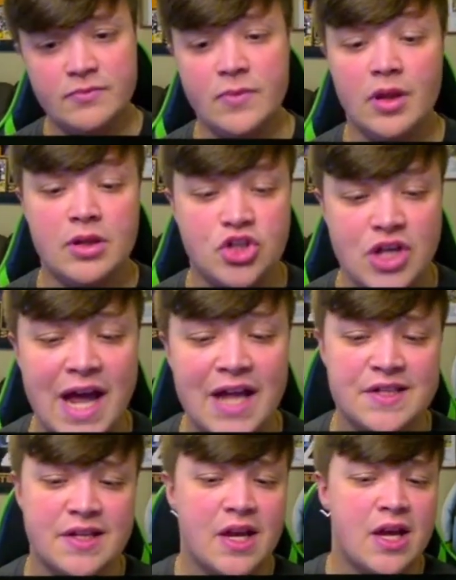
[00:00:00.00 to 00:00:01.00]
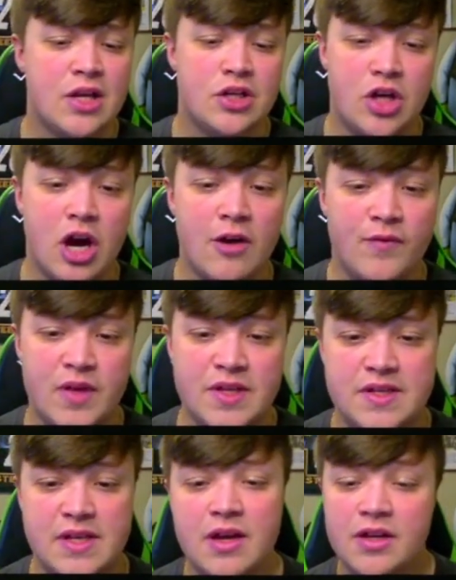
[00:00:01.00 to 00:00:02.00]
Jets, Dolphins,
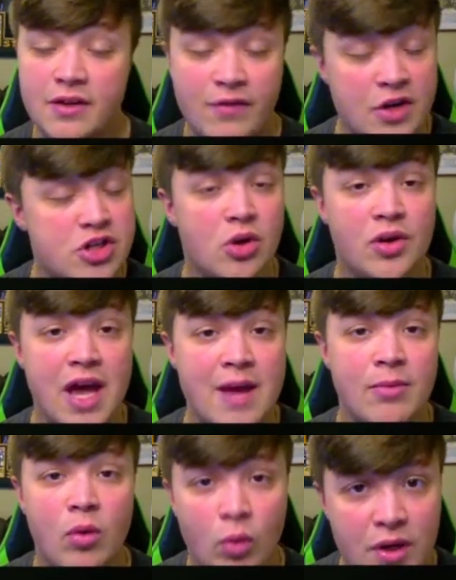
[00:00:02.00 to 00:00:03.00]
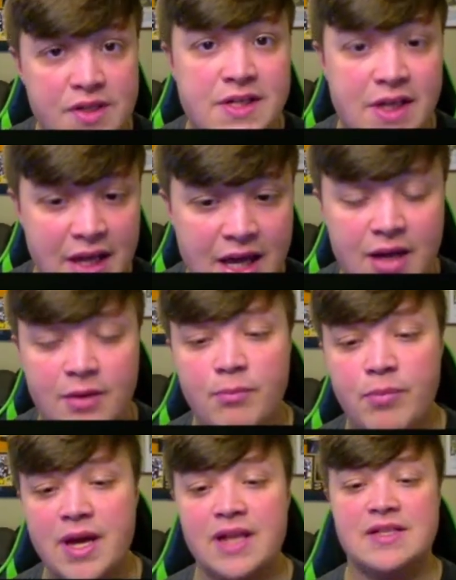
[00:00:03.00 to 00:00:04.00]
divisional game once again.
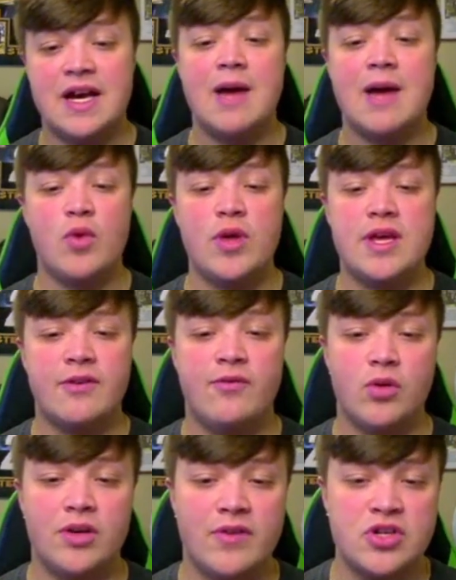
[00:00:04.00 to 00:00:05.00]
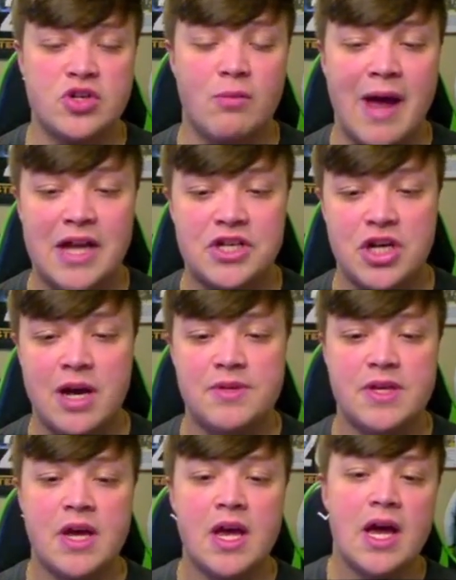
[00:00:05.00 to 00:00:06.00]
Big time week for divisional matchups.
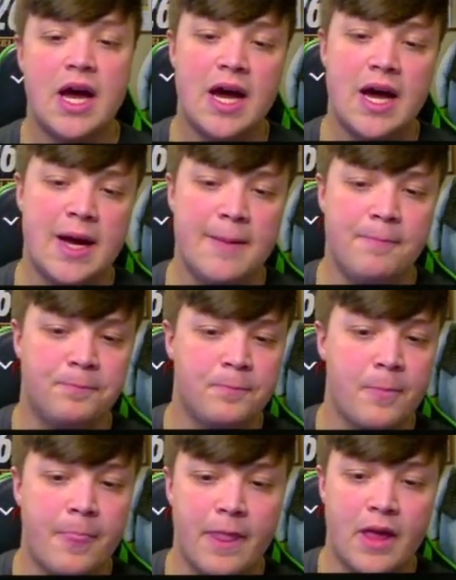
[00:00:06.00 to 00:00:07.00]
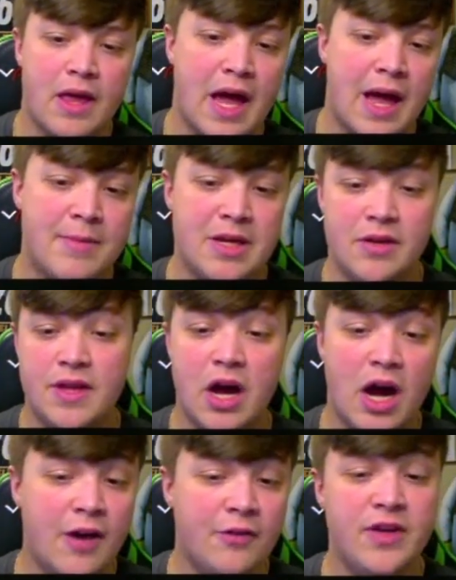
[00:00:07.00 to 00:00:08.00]
I mean, the
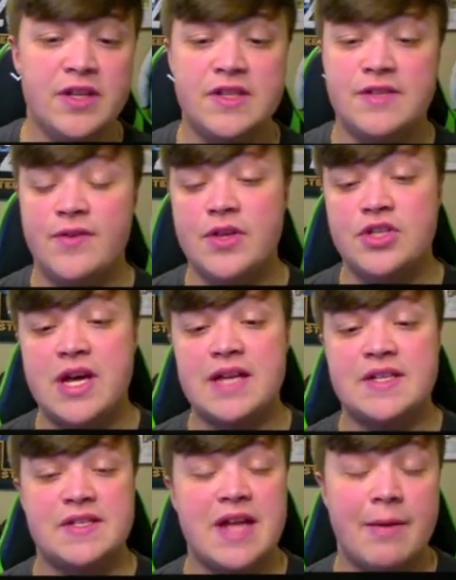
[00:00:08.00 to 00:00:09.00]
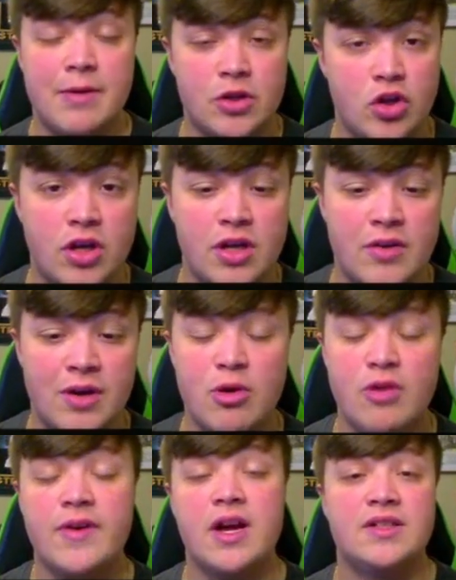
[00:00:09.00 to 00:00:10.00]
offense for the Jets has not been good. They're
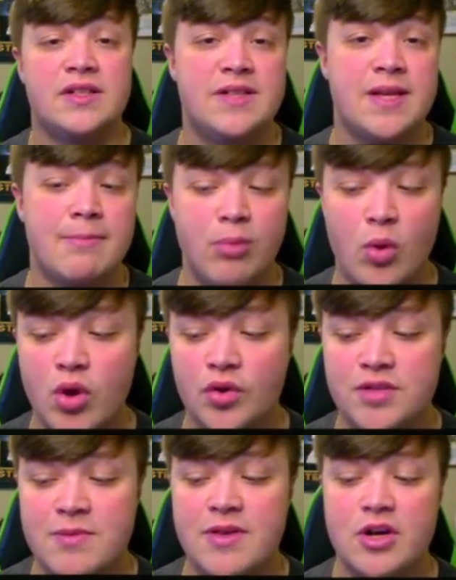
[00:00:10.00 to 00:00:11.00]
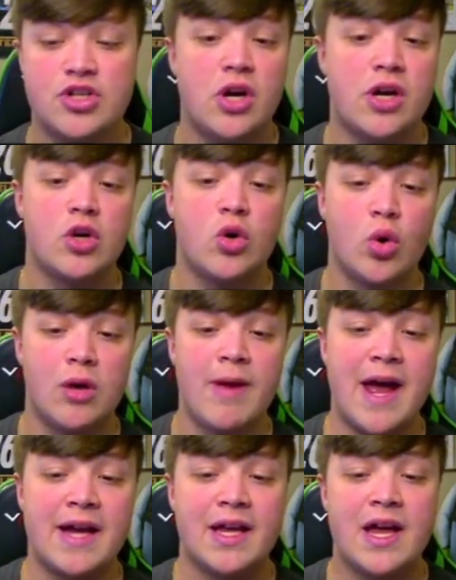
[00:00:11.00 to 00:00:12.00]
moving on to Tim Boyle to be their starting
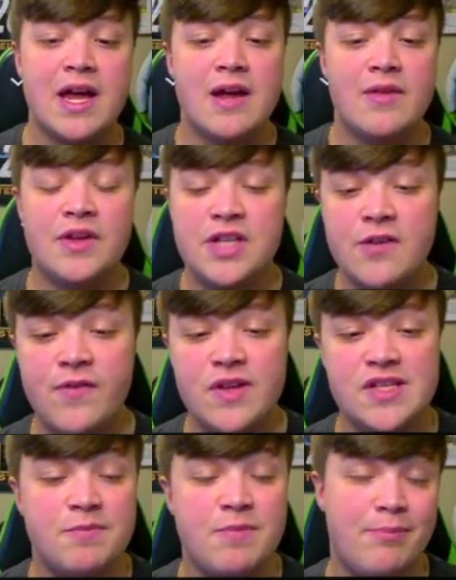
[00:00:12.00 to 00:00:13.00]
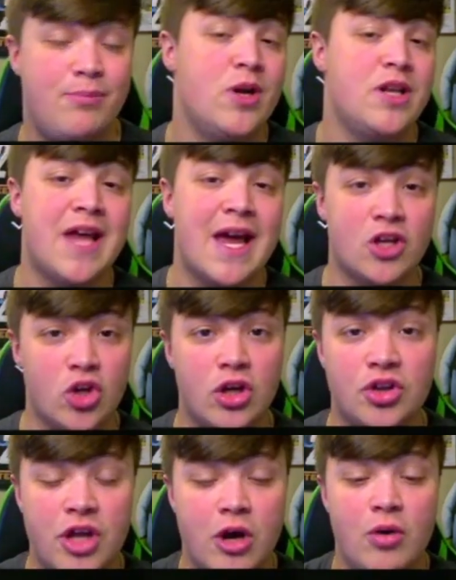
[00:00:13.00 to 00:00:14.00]
quarterback. The defense has been pretty dang good,
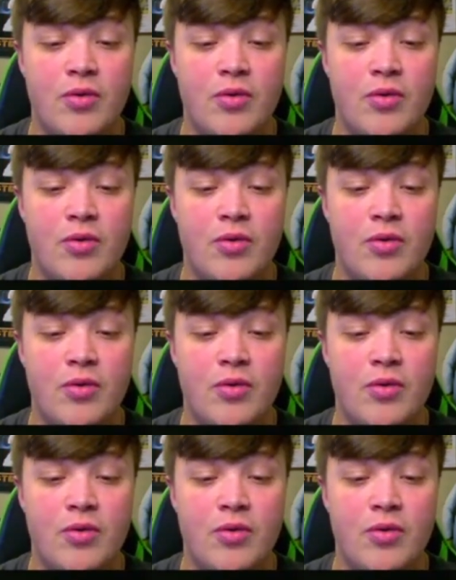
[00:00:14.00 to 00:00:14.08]
though.